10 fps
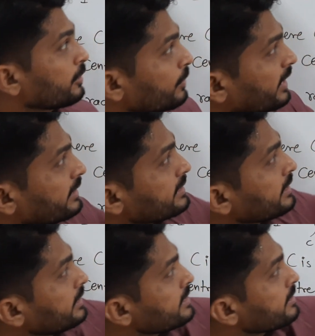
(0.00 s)
You can
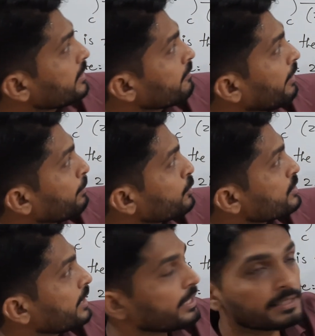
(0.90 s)
easily see if I
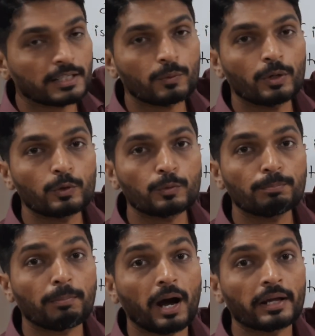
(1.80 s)
put z is equal to
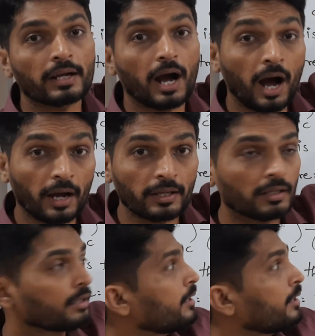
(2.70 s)
pi I